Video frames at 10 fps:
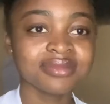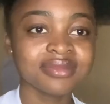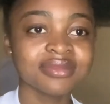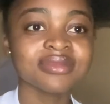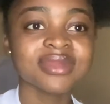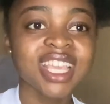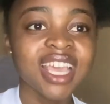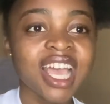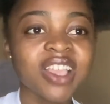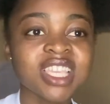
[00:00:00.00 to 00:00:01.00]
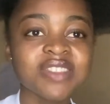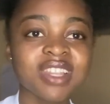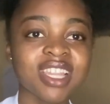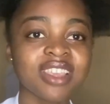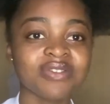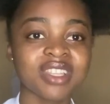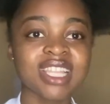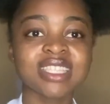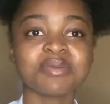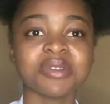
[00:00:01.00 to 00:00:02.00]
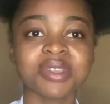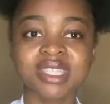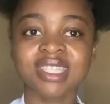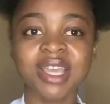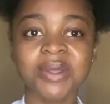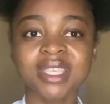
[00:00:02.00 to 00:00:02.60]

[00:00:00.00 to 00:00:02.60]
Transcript: I was just feeling like village spirits now,